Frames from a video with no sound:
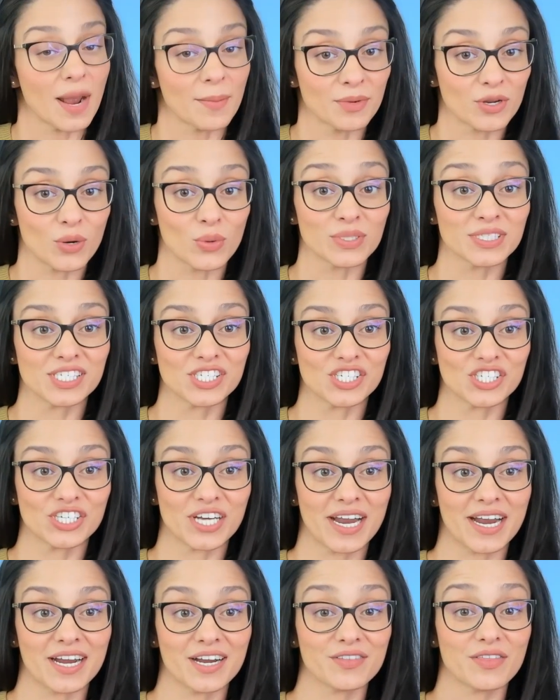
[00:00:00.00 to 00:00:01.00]
I'm going to
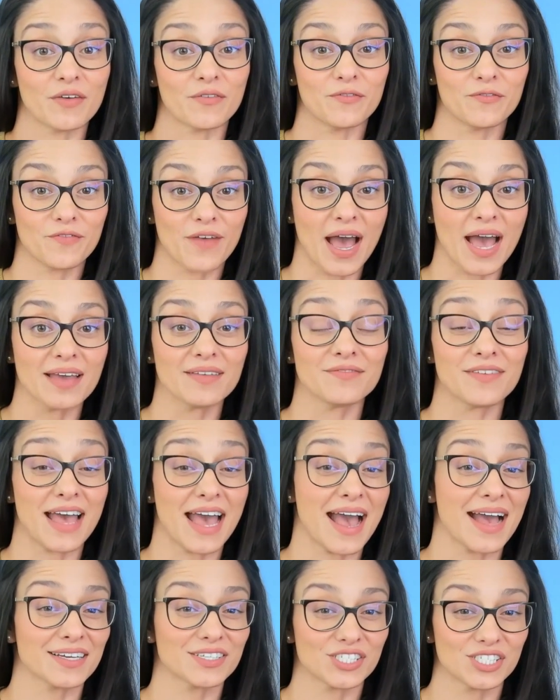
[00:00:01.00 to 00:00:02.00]
share the 5
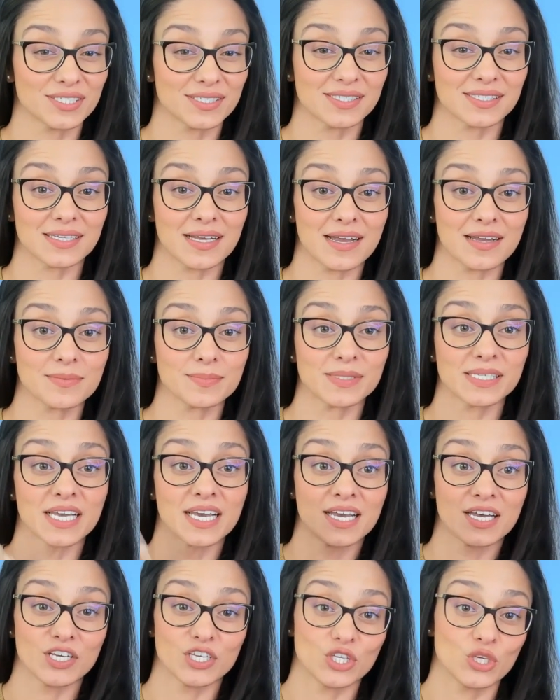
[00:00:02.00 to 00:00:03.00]
action steps
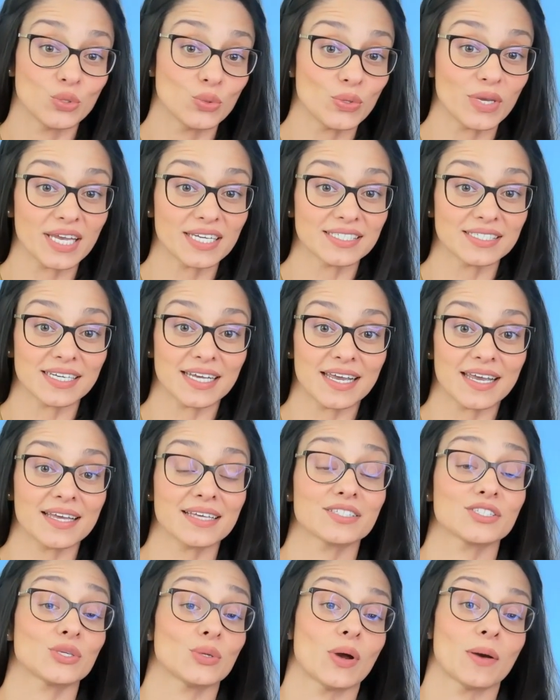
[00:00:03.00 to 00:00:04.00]
you can
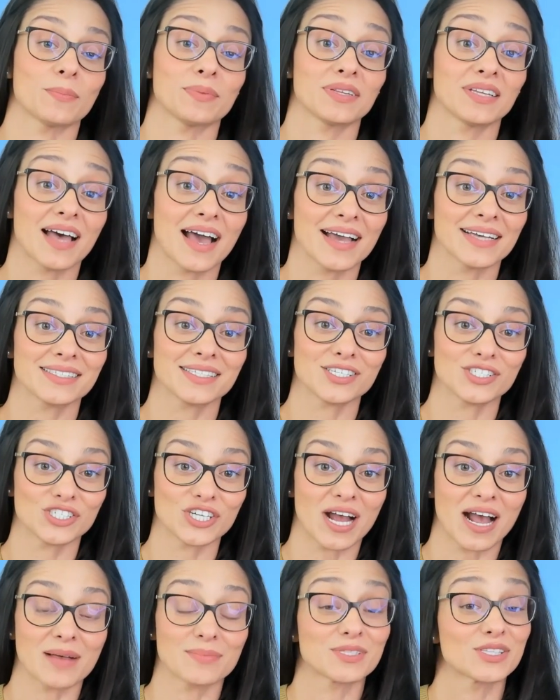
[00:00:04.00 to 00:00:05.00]
take to apply to
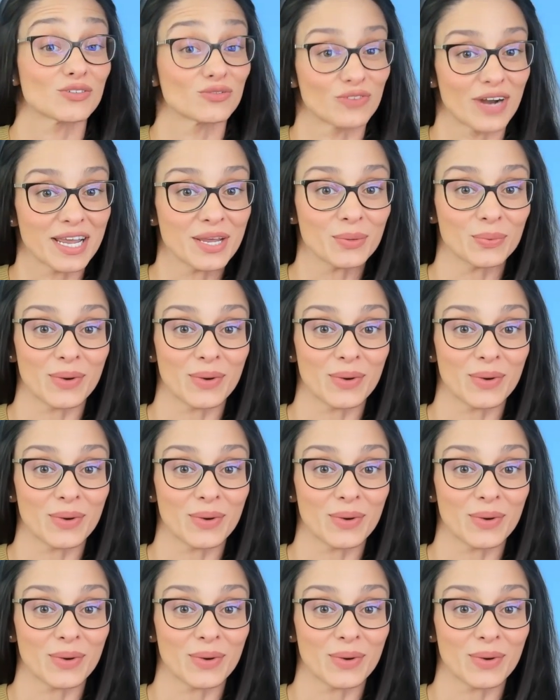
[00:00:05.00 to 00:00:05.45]
jobs the right